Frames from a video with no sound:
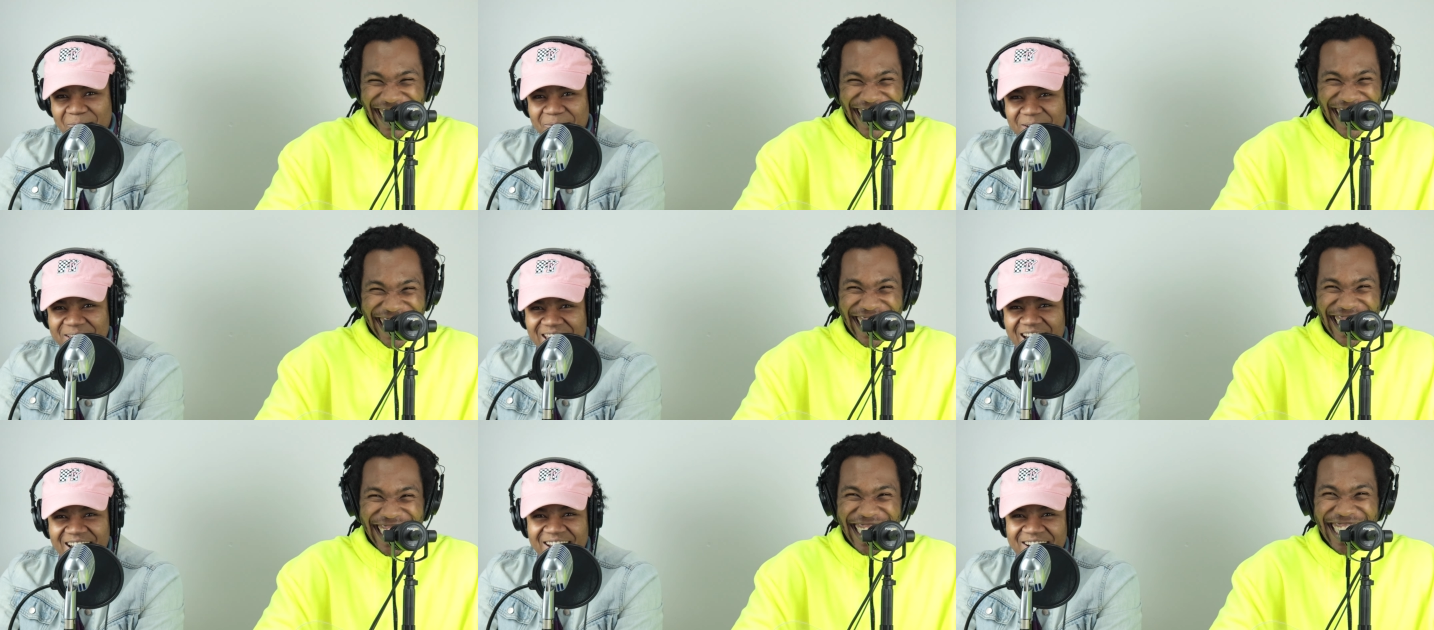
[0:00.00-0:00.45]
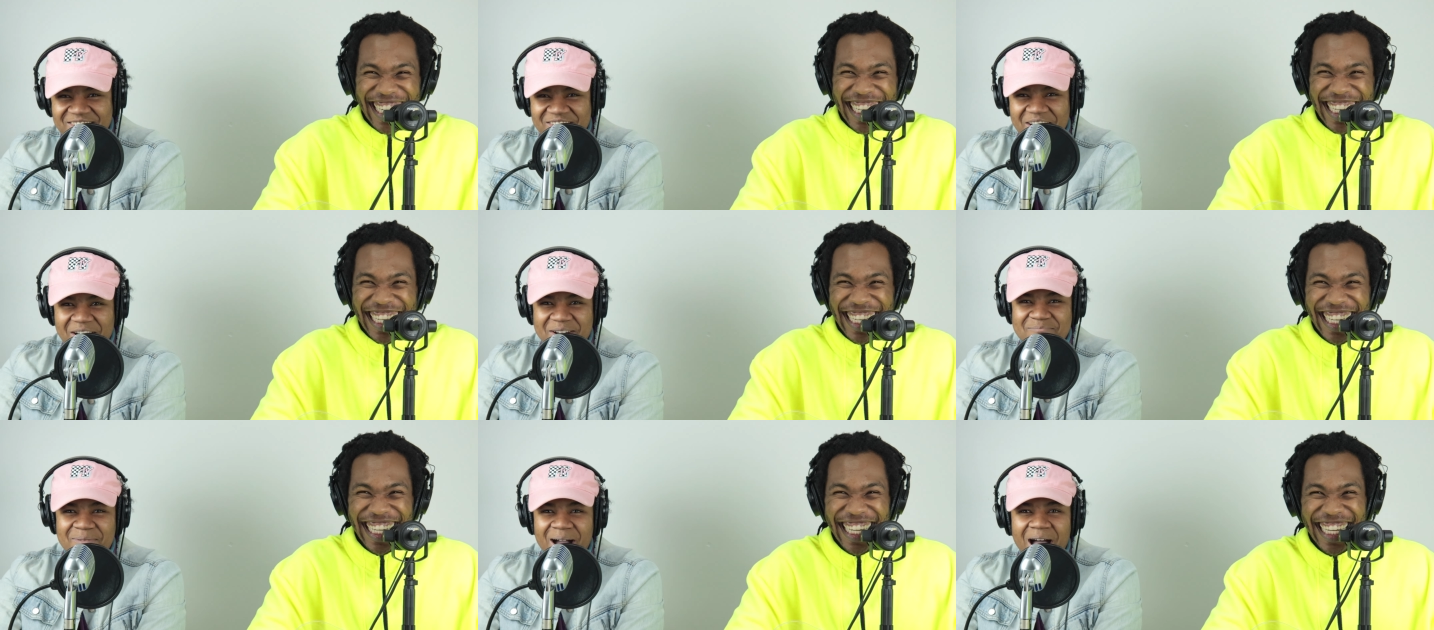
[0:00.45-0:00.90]
Speaker 1: I'm really out
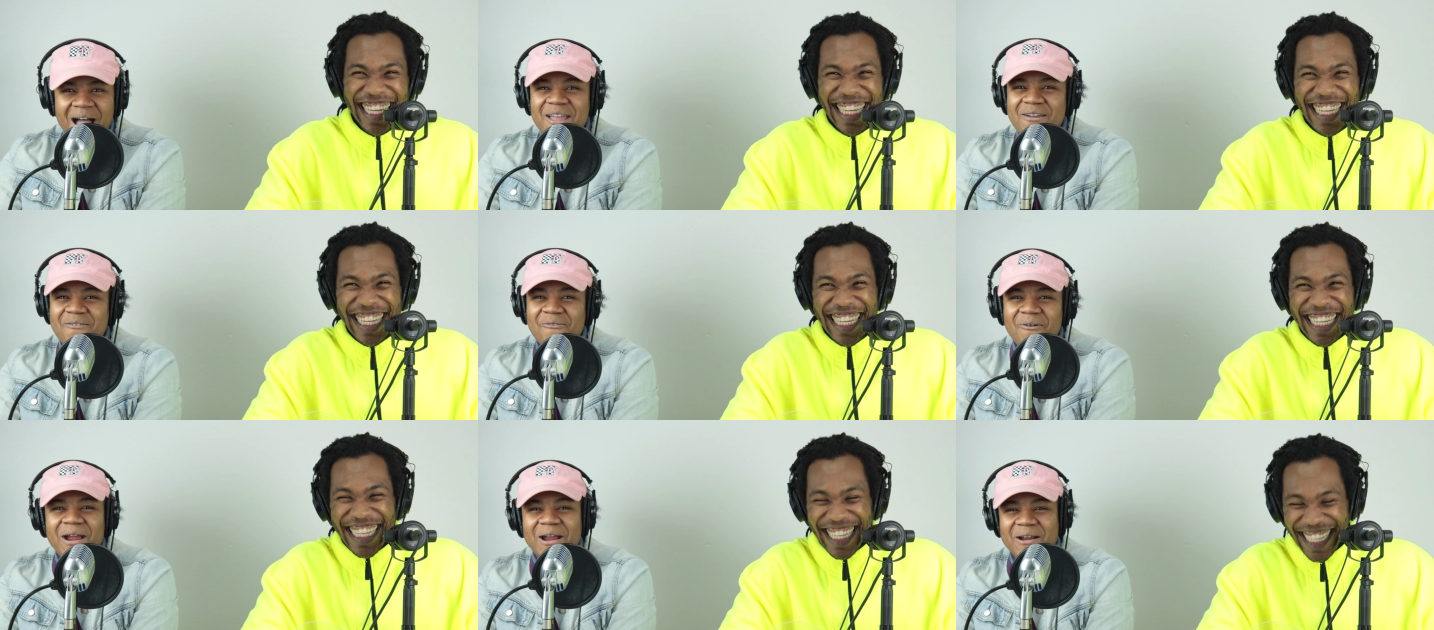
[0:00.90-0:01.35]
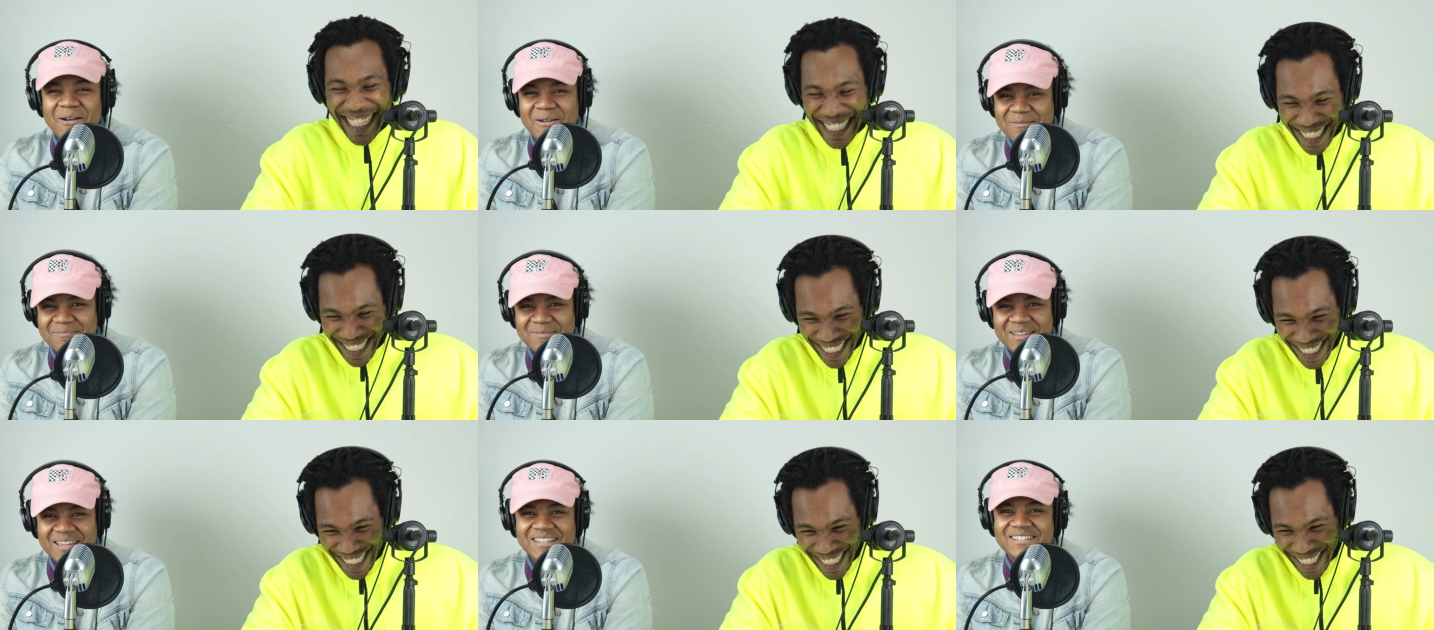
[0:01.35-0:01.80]
here trying to buy and
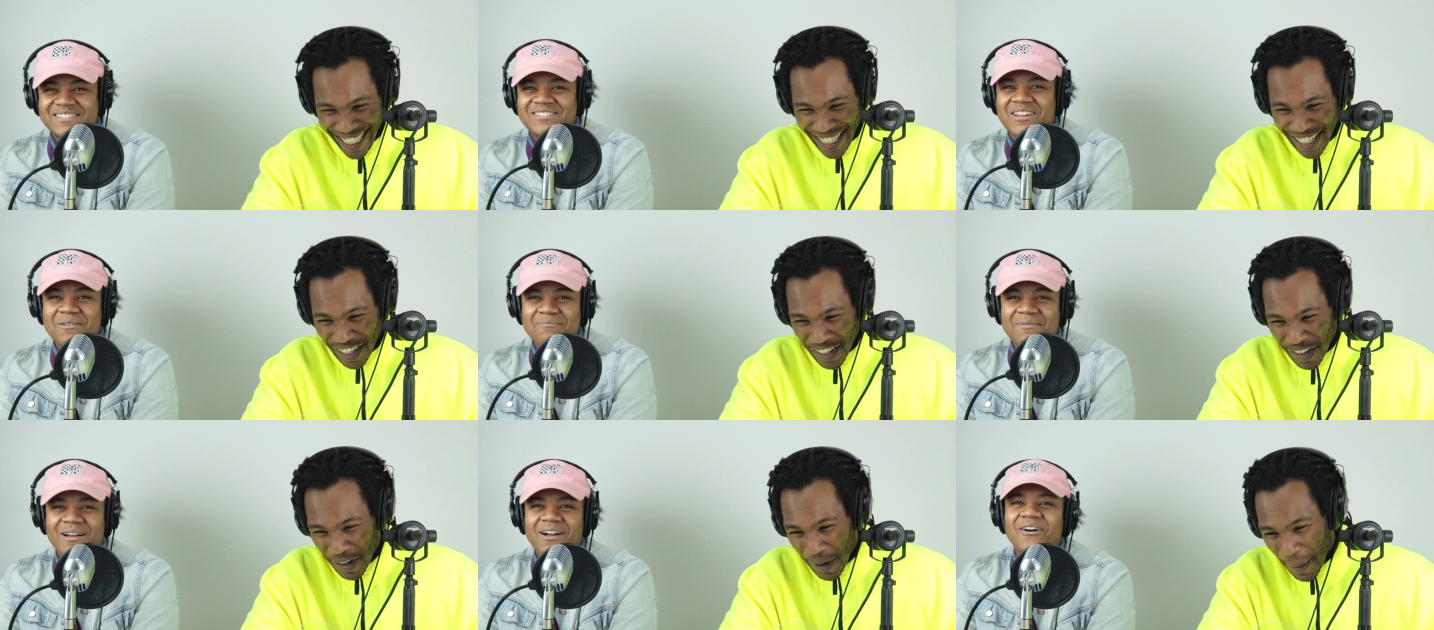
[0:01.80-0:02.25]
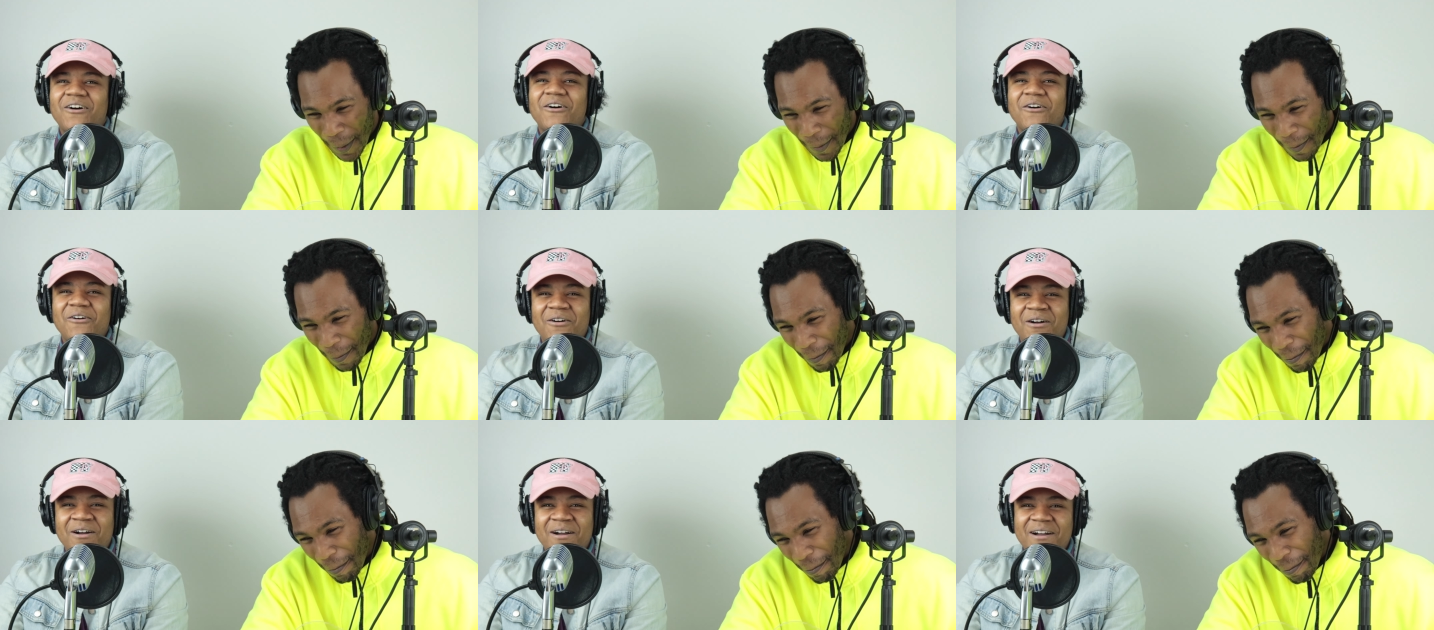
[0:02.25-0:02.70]
wear them, and he's mm-hmm. talking
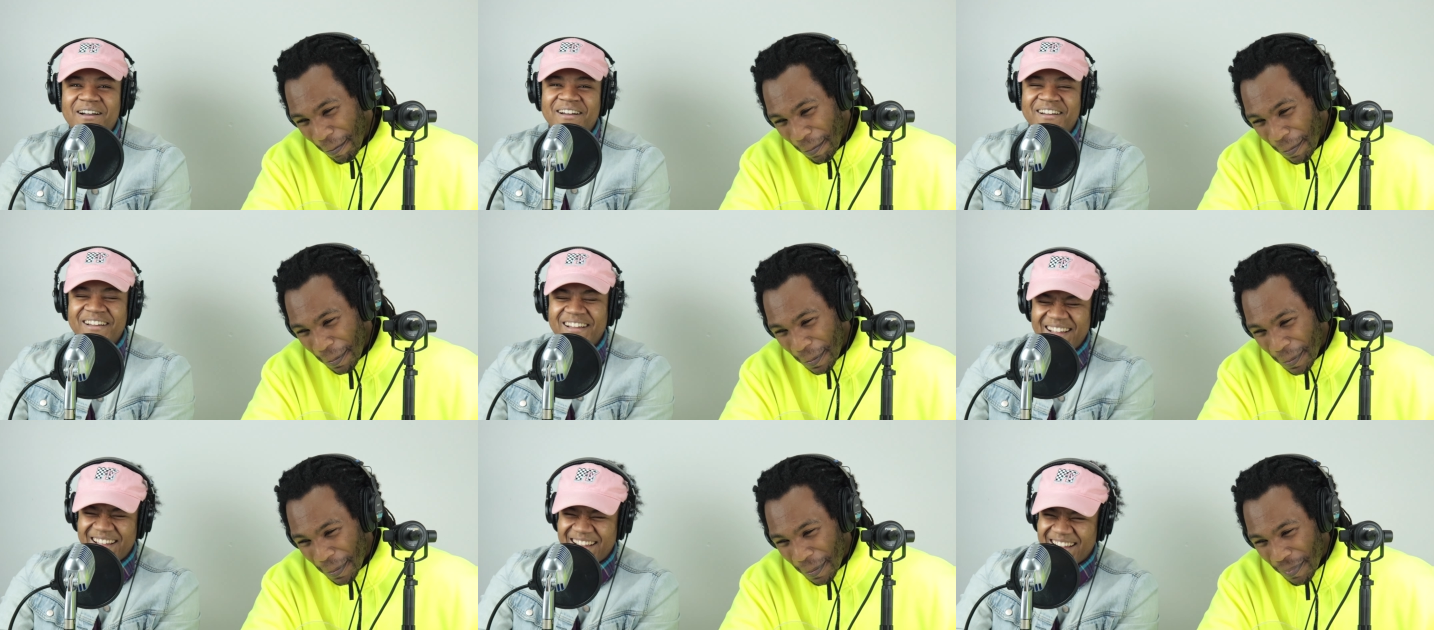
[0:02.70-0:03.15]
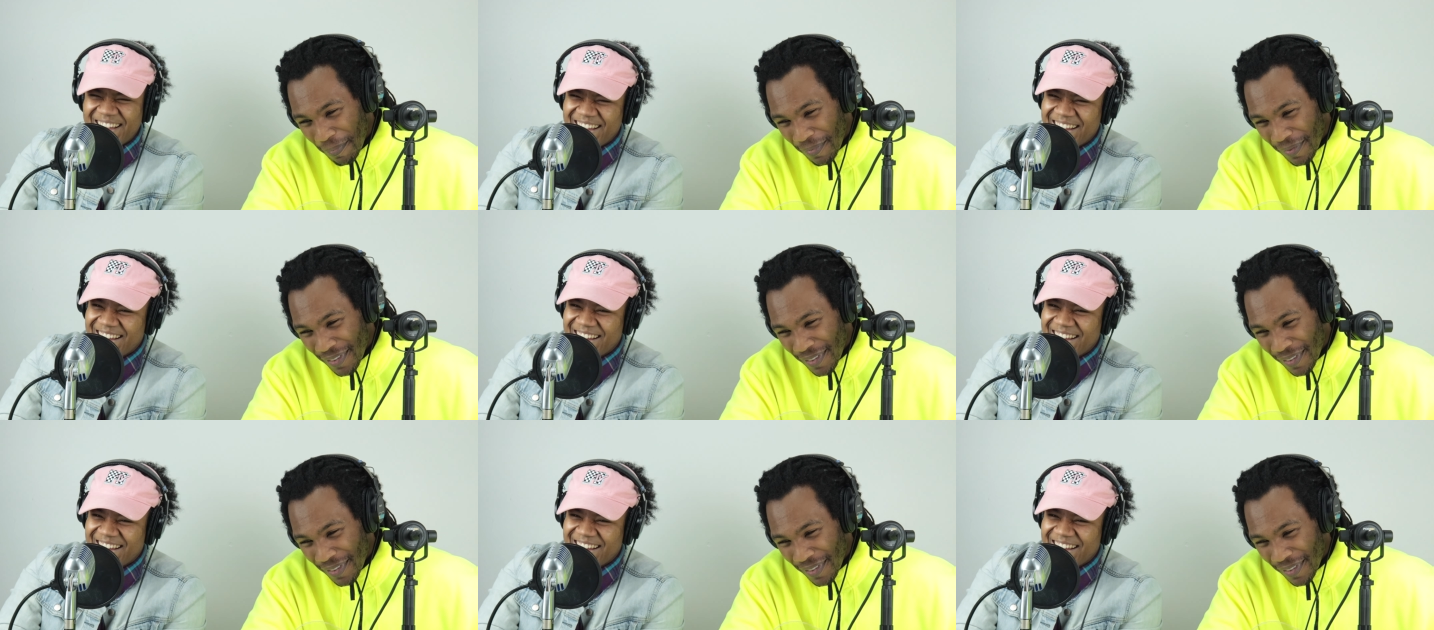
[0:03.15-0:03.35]
about oh.